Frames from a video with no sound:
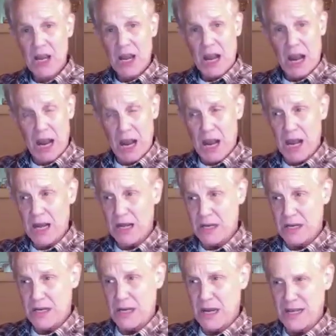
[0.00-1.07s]

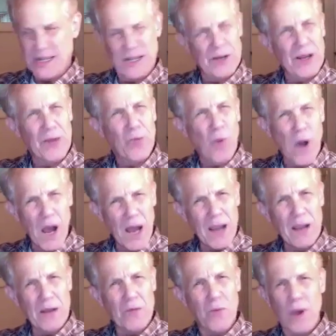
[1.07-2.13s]
And I said, and
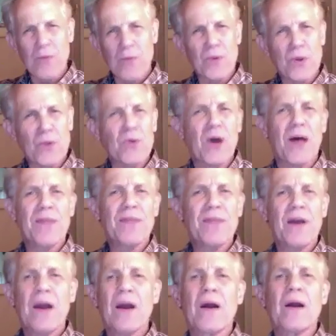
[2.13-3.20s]
why were you not
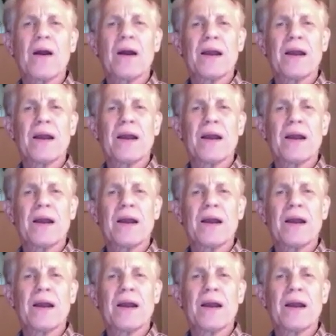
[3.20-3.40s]
there?